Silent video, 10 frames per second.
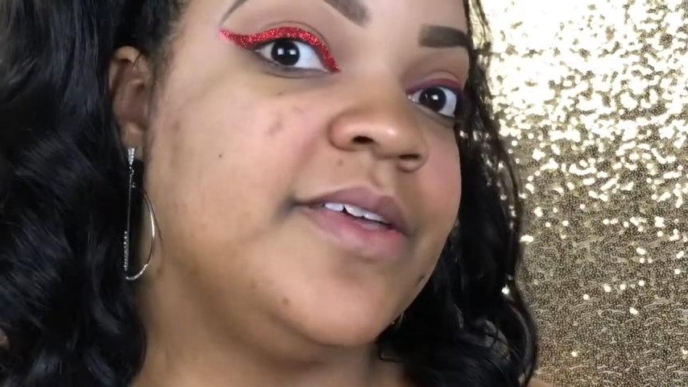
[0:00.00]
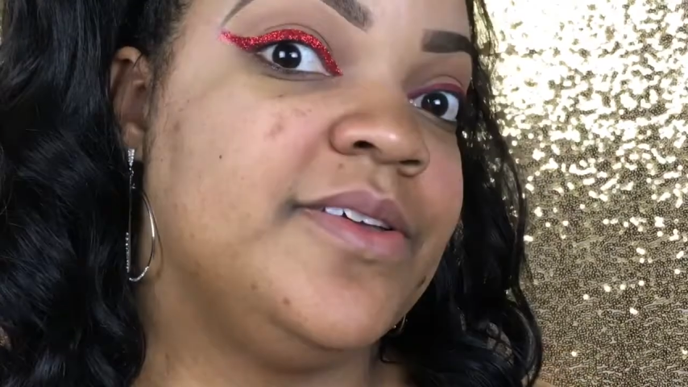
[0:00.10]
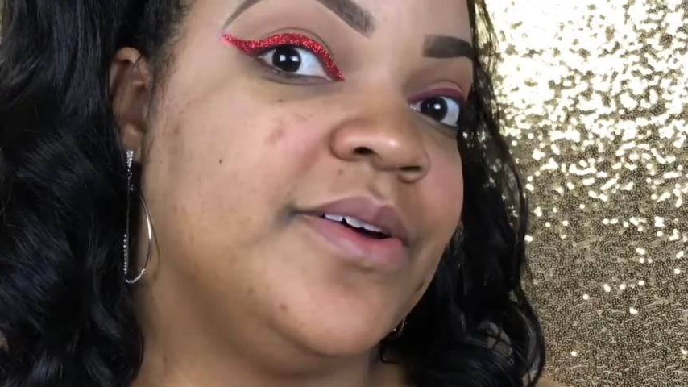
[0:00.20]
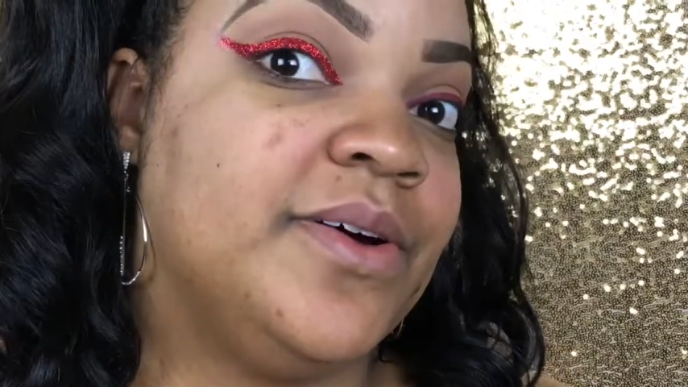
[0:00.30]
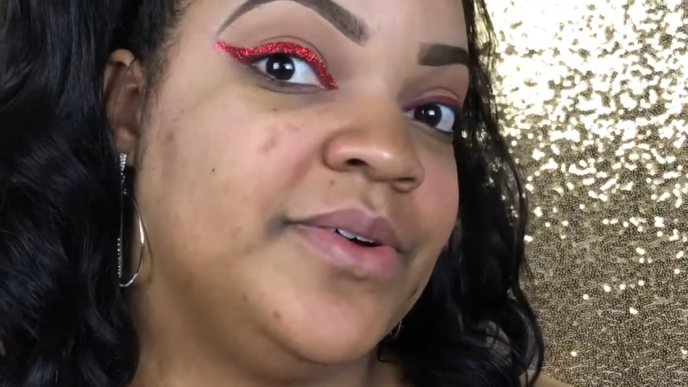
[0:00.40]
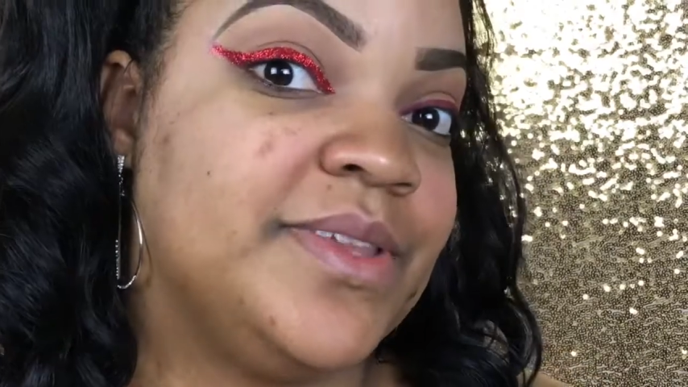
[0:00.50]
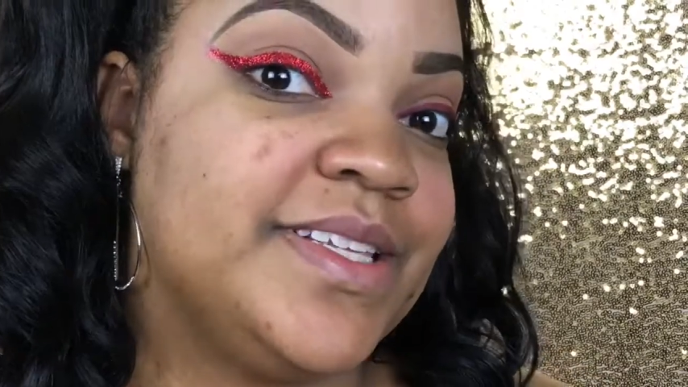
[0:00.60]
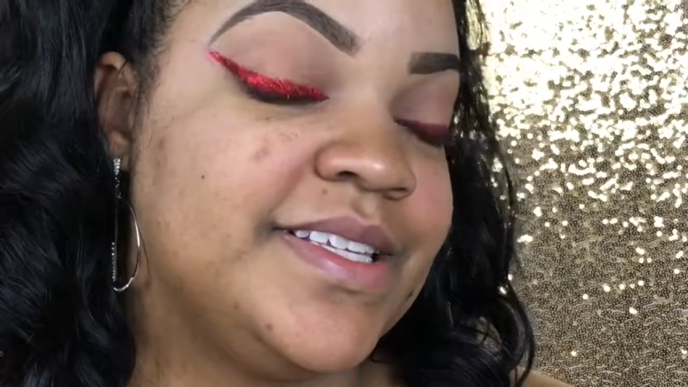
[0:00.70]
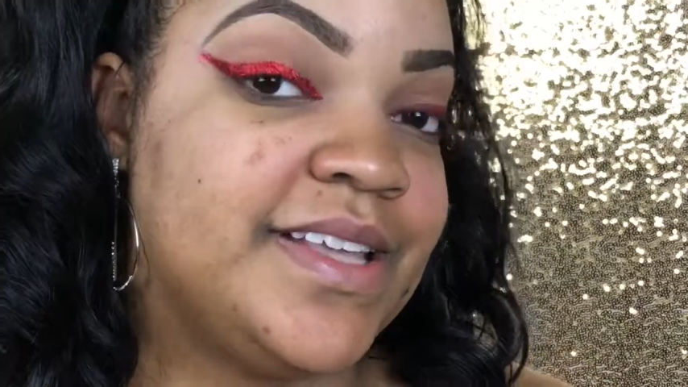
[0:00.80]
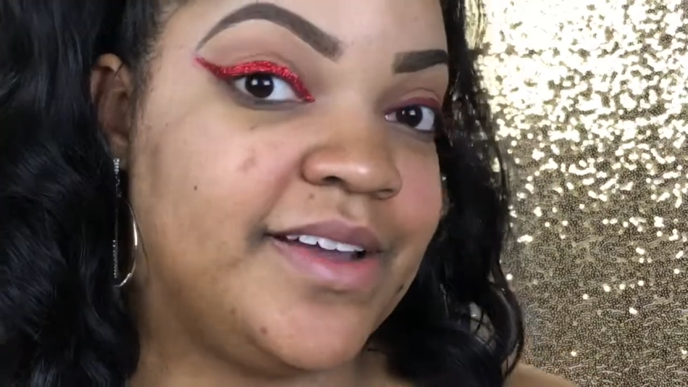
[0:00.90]
Yo,
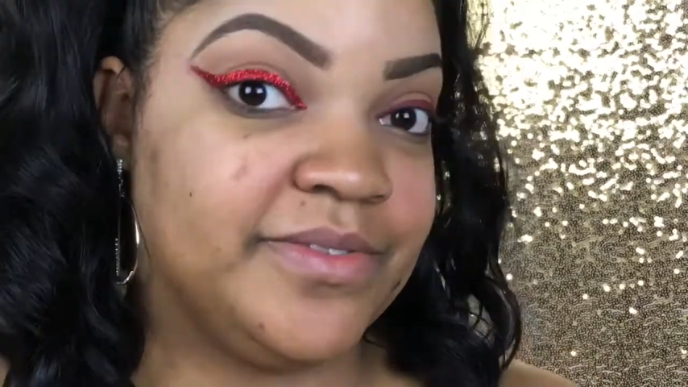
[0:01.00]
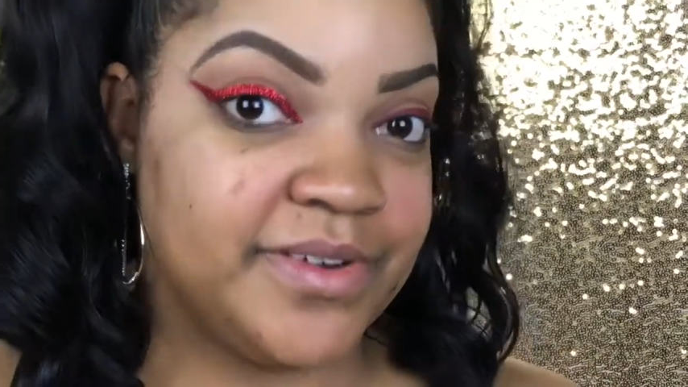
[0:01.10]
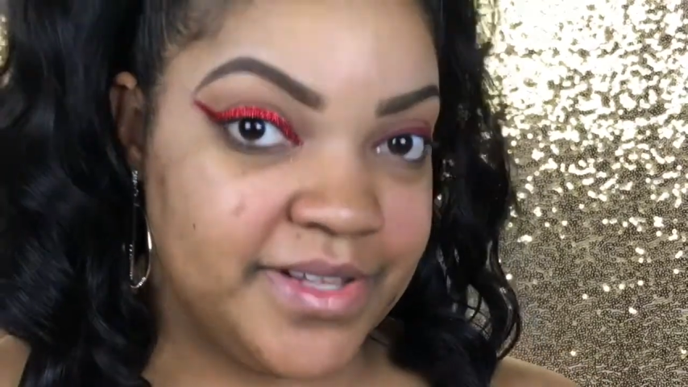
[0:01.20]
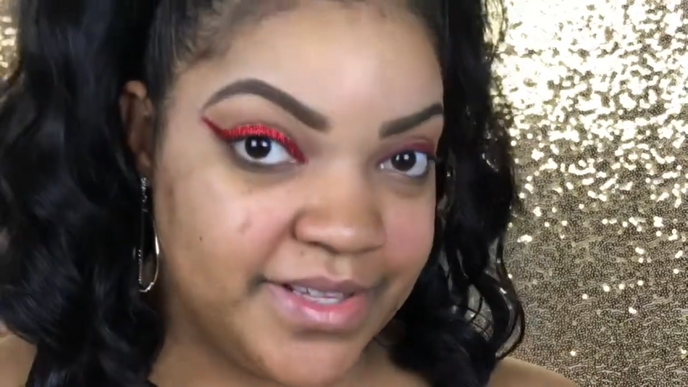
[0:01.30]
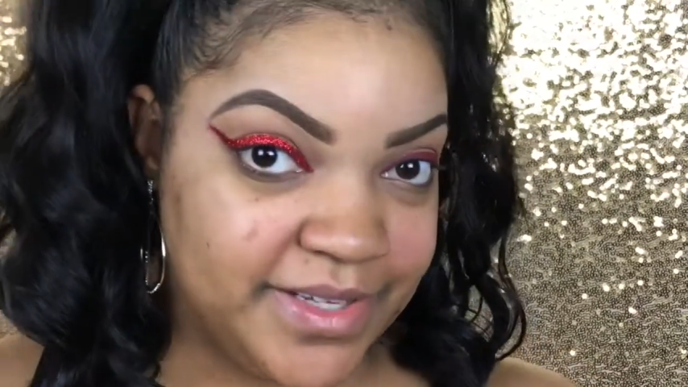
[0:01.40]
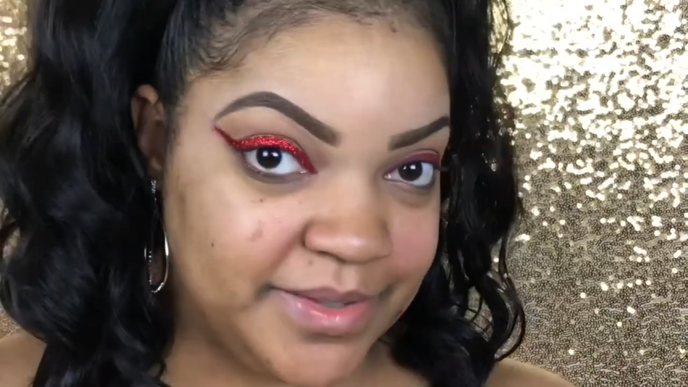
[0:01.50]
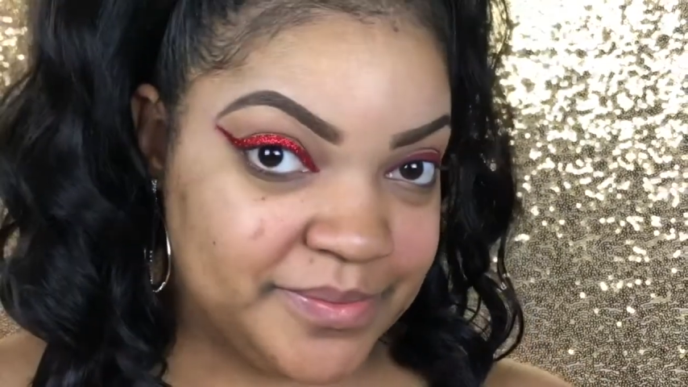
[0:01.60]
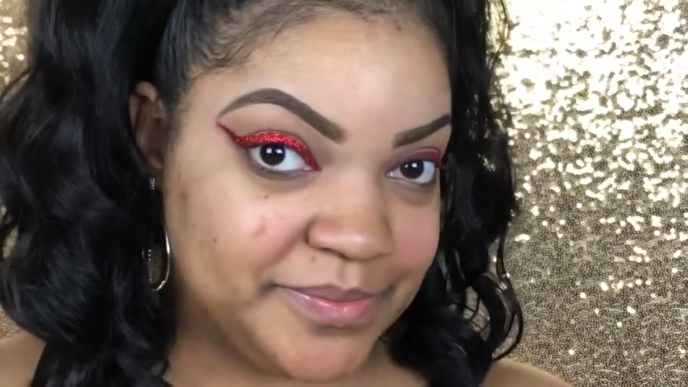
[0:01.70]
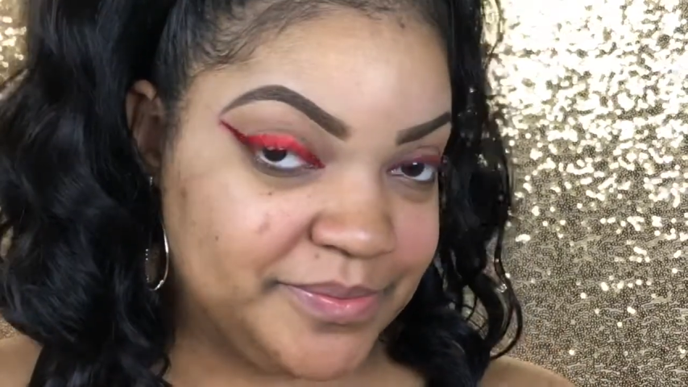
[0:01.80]
this is everything.